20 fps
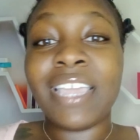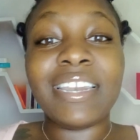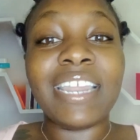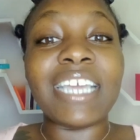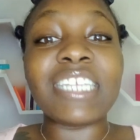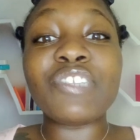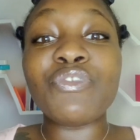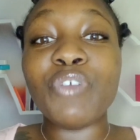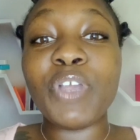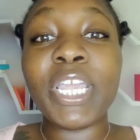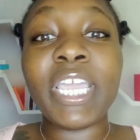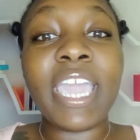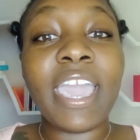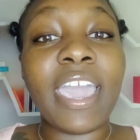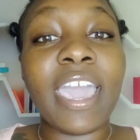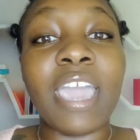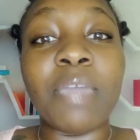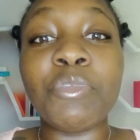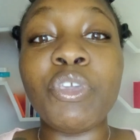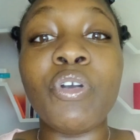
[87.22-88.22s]
that's free
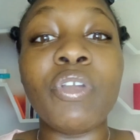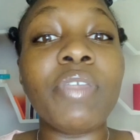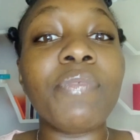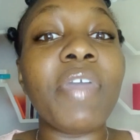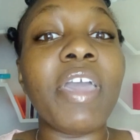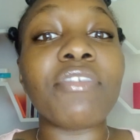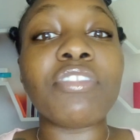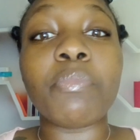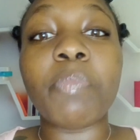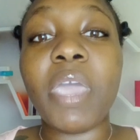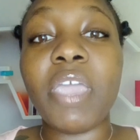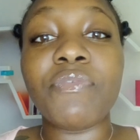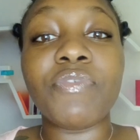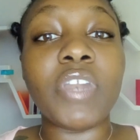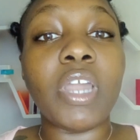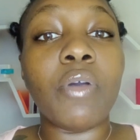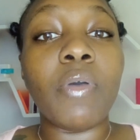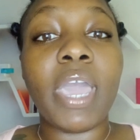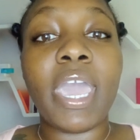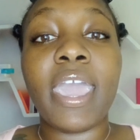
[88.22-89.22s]
game. You don't even have to pay for
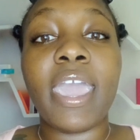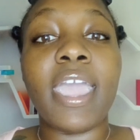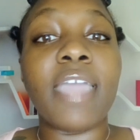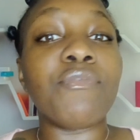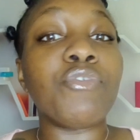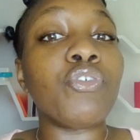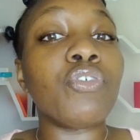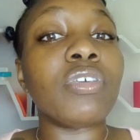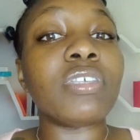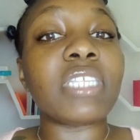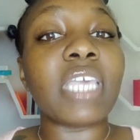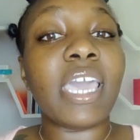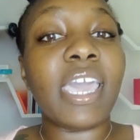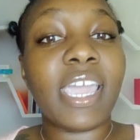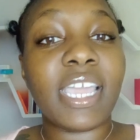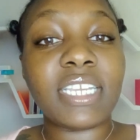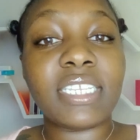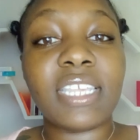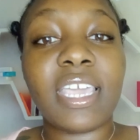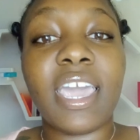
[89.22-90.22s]
no ad. If you use a
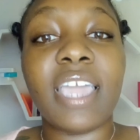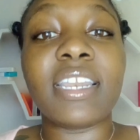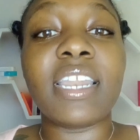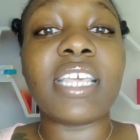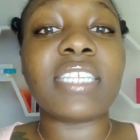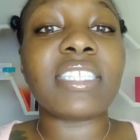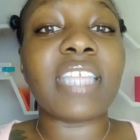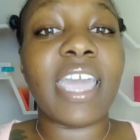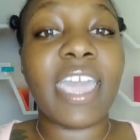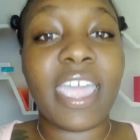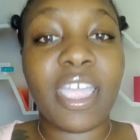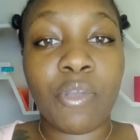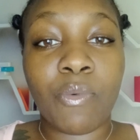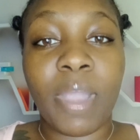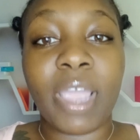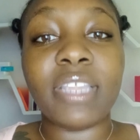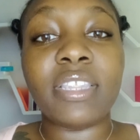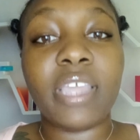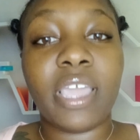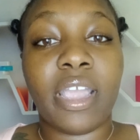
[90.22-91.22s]
hashtag, that's the ad
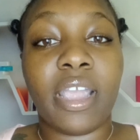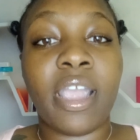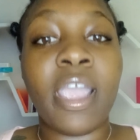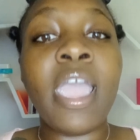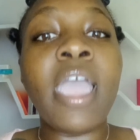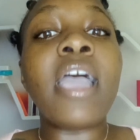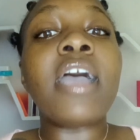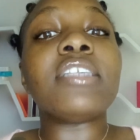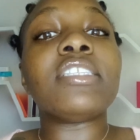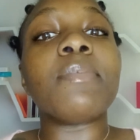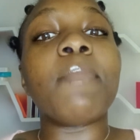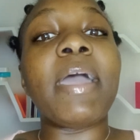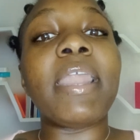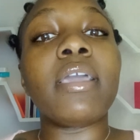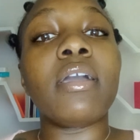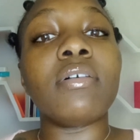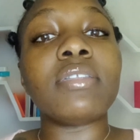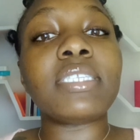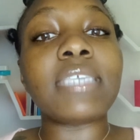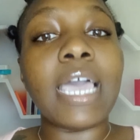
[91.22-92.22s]
right there.
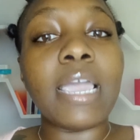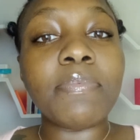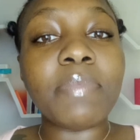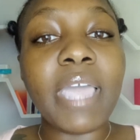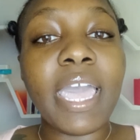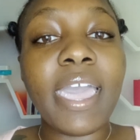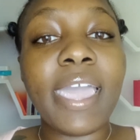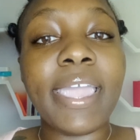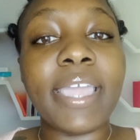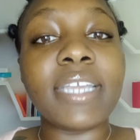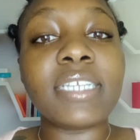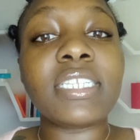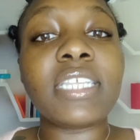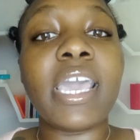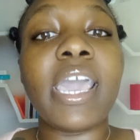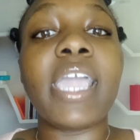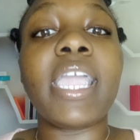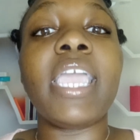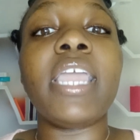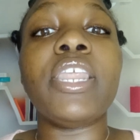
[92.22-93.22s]
Somebody gonna type that
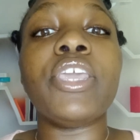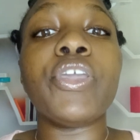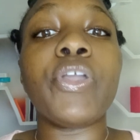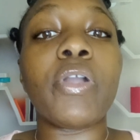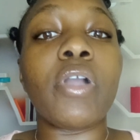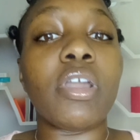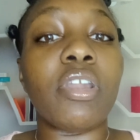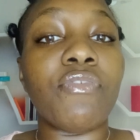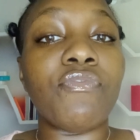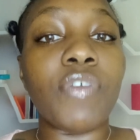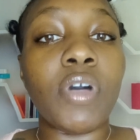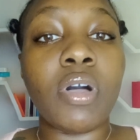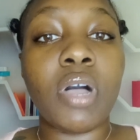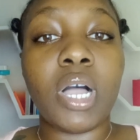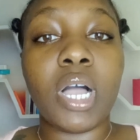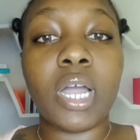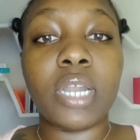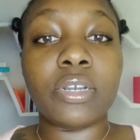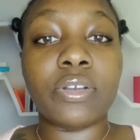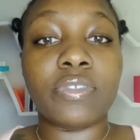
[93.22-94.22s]
hashtag in and you're gonna
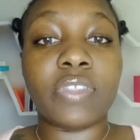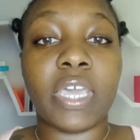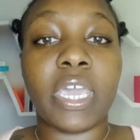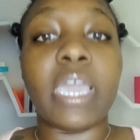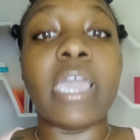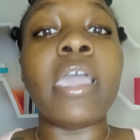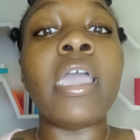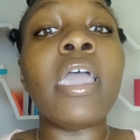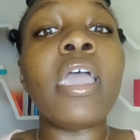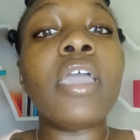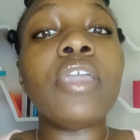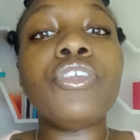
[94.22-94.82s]
fall under that.